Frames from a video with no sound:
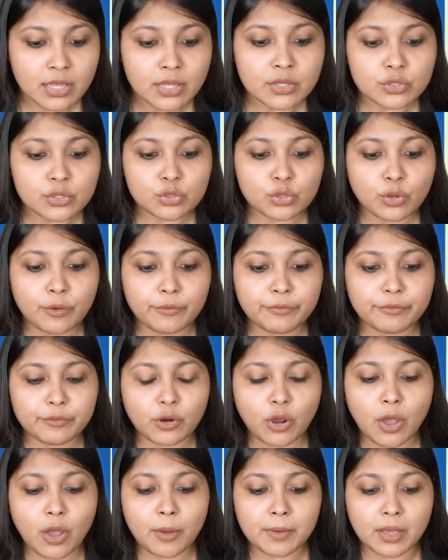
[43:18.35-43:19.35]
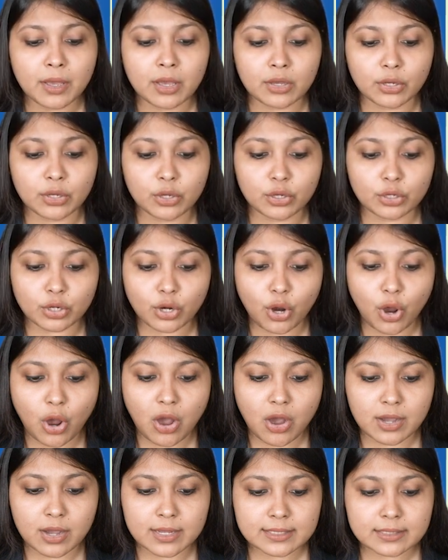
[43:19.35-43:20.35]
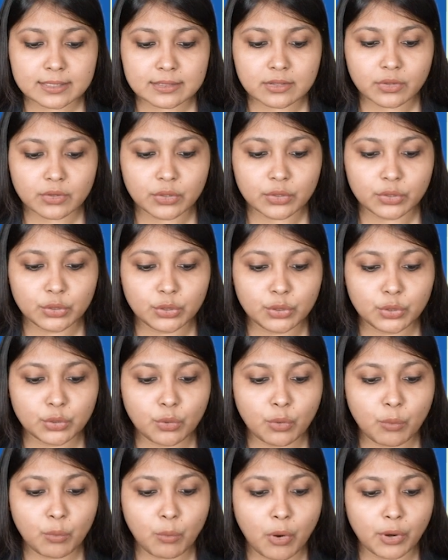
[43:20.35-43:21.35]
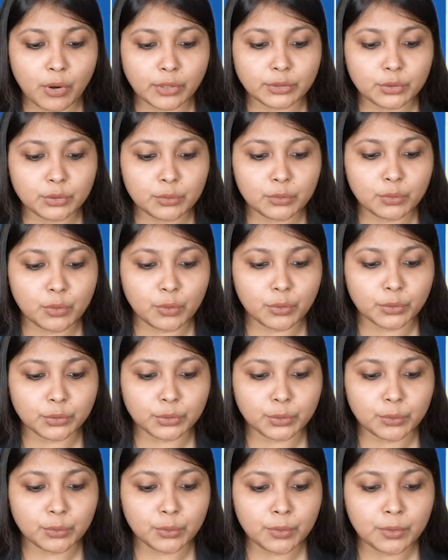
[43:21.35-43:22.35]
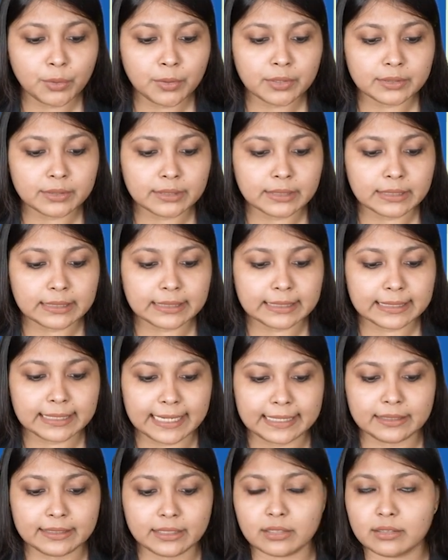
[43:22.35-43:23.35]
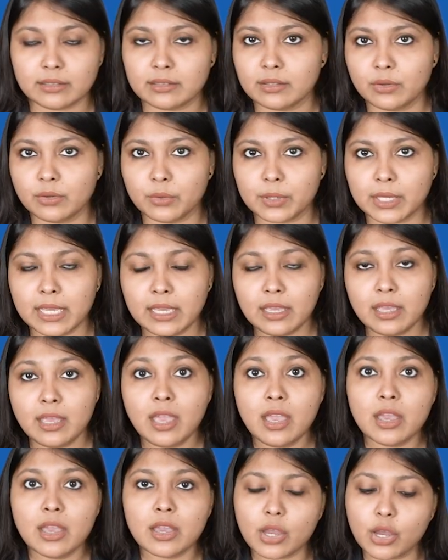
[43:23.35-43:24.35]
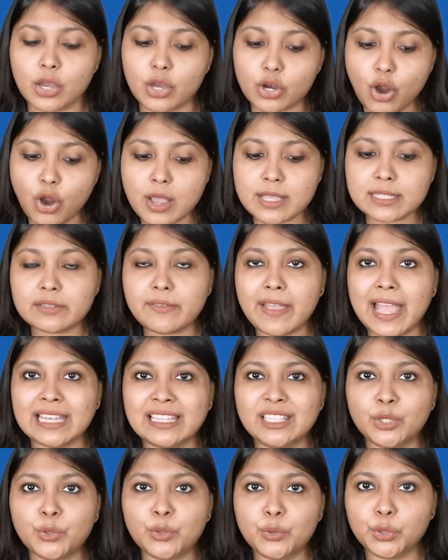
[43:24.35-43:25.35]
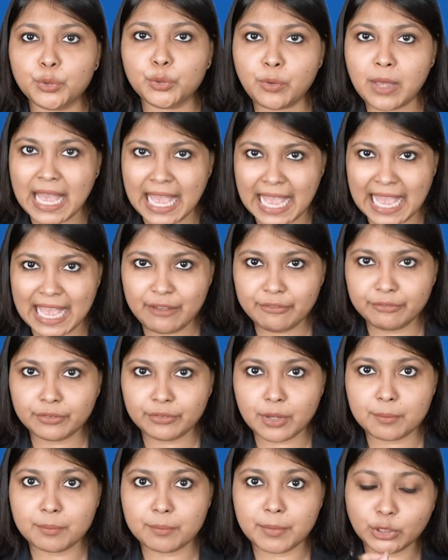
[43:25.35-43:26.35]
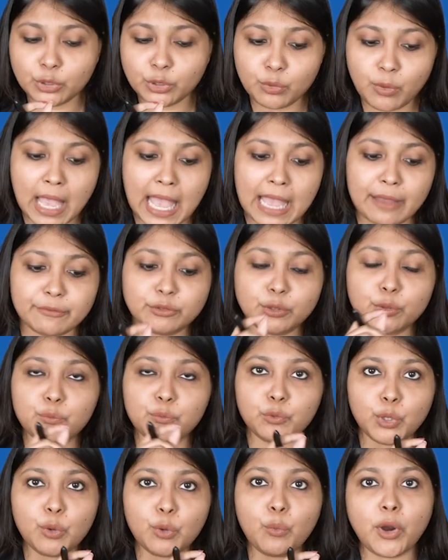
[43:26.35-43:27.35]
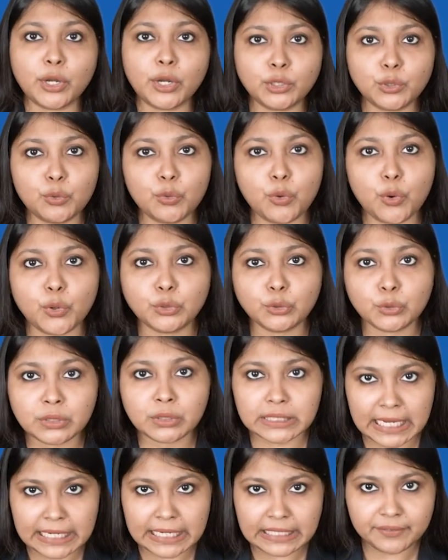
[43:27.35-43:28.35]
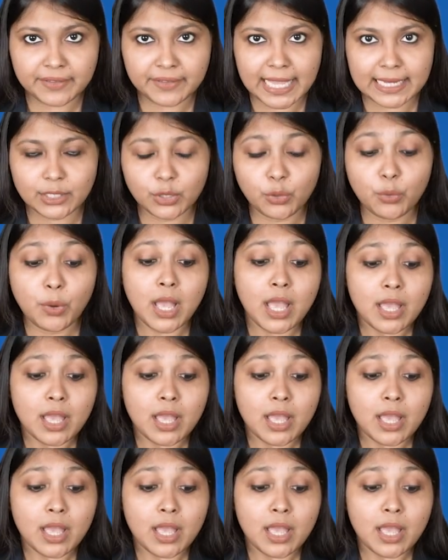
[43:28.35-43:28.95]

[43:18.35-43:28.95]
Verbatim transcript: So from gross, you want to go to net. Okay. Gross value you have but you have to you want to go to net value